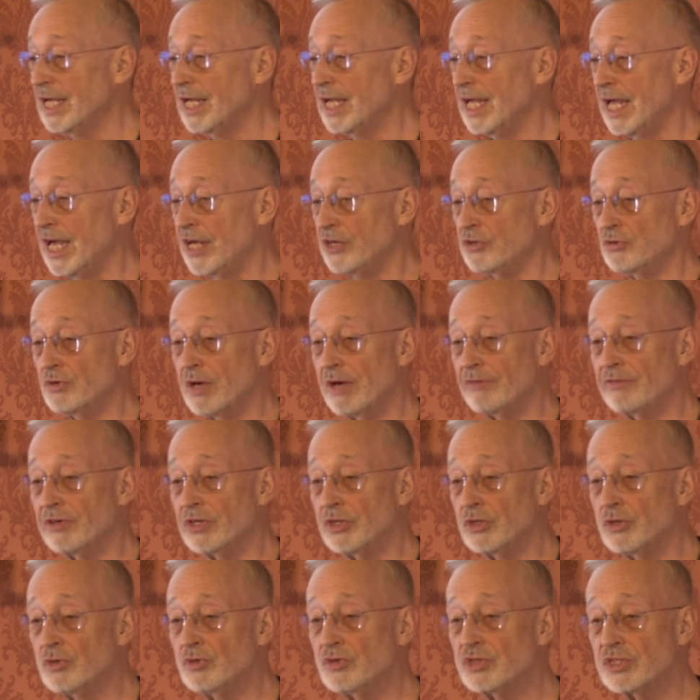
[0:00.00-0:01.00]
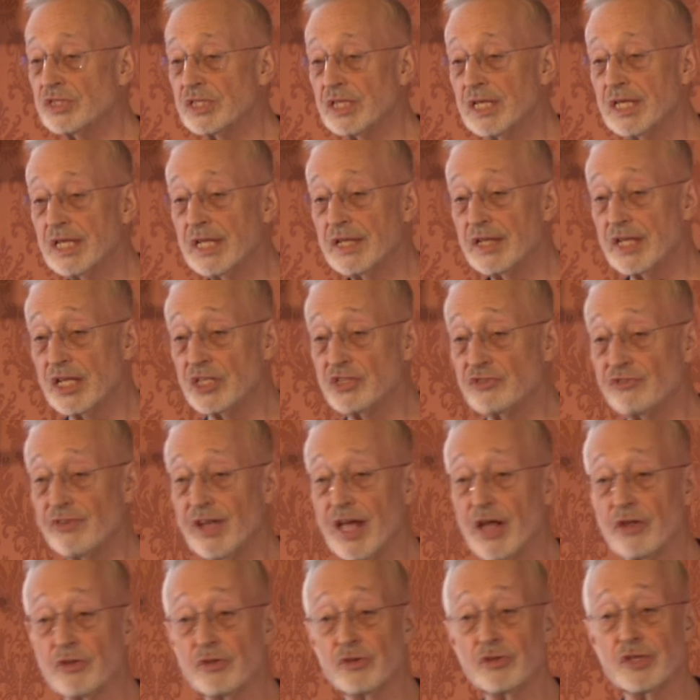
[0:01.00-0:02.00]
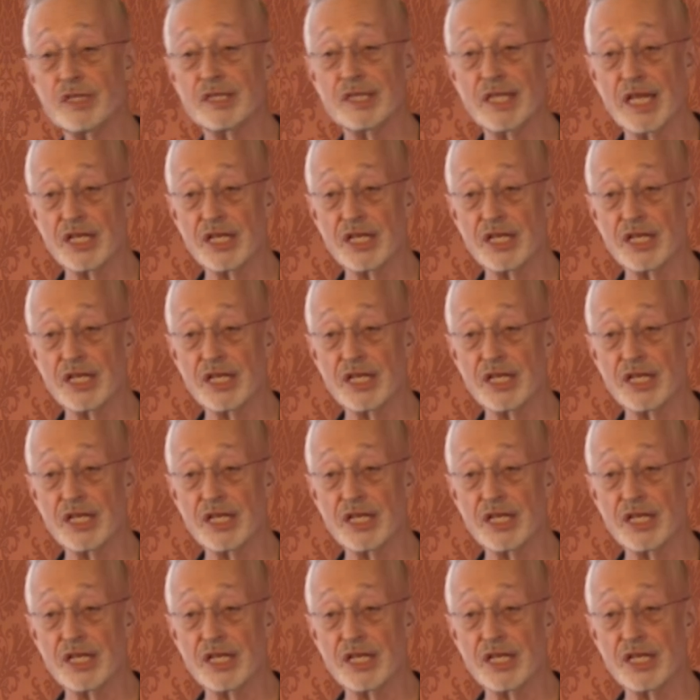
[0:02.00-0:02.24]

and you have a use that's valued at